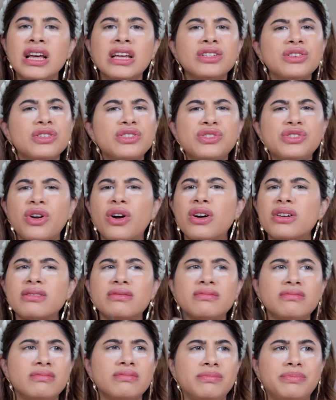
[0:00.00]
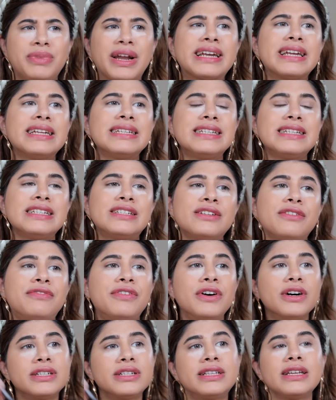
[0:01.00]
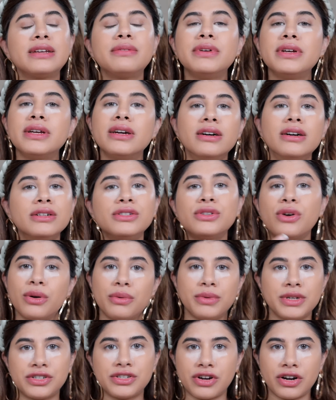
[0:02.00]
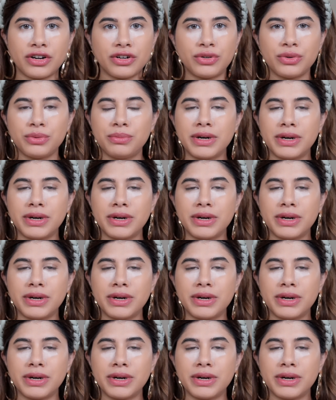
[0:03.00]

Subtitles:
So it's not, pregnancy is the first thing we girls always run to,